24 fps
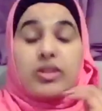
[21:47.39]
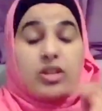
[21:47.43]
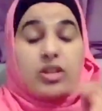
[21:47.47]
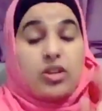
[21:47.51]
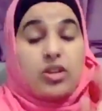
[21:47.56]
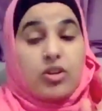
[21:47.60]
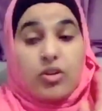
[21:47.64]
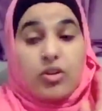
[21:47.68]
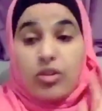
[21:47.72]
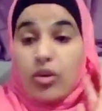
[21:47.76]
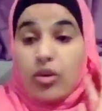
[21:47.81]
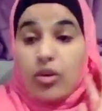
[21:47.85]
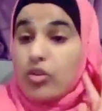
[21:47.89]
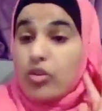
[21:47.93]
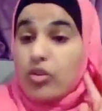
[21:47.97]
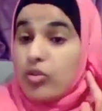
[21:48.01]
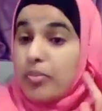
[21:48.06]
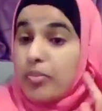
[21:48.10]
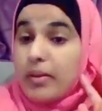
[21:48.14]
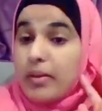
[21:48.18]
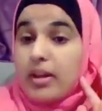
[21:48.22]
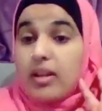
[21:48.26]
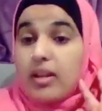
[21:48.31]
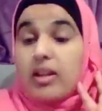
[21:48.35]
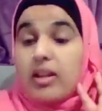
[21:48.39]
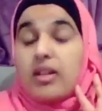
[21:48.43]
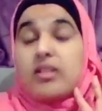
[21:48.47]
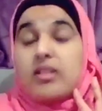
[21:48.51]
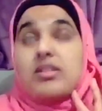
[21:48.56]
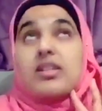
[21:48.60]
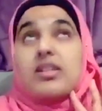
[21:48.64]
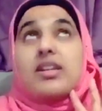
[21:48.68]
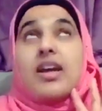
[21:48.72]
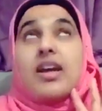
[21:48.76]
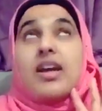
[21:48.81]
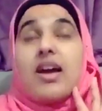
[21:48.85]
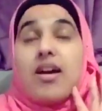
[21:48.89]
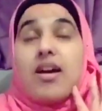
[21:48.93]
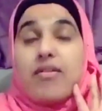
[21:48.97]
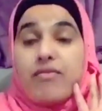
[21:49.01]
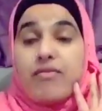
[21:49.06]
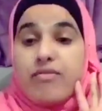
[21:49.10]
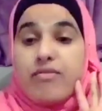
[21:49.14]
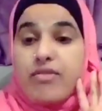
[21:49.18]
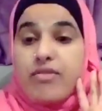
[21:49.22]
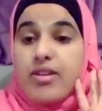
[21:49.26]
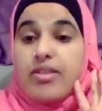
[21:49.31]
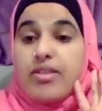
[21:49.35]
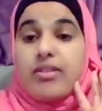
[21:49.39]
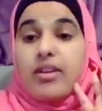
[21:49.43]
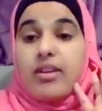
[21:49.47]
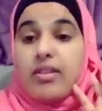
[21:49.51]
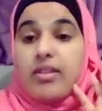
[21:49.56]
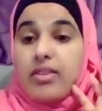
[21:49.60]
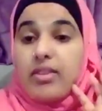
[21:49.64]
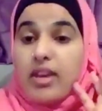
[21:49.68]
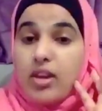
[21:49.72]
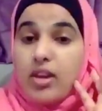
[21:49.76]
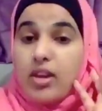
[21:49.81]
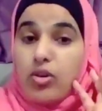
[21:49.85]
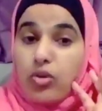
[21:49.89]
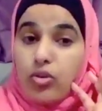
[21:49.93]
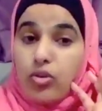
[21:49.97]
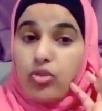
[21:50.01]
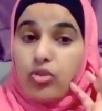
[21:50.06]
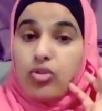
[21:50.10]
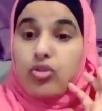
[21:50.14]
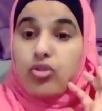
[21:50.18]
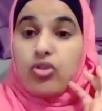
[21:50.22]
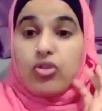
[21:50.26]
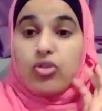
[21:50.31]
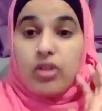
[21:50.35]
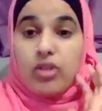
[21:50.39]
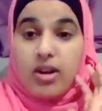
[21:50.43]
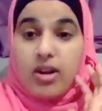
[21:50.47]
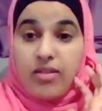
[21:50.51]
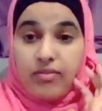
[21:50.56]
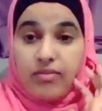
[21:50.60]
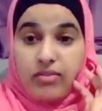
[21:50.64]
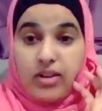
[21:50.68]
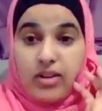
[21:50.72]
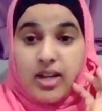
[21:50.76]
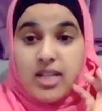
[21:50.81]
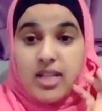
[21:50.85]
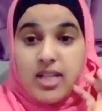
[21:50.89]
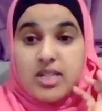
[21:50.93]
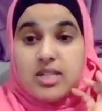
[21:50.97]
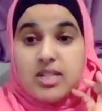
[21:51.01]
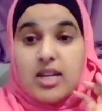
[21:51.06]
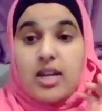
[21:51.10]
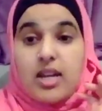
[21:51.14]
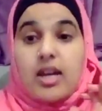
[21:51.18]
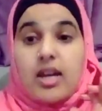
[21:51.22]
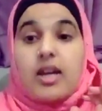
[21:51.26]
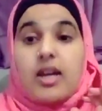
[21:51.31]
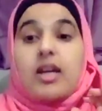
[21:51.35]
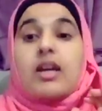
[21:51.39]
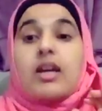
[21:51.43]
You know, the hospital did everything they could to try and fight it.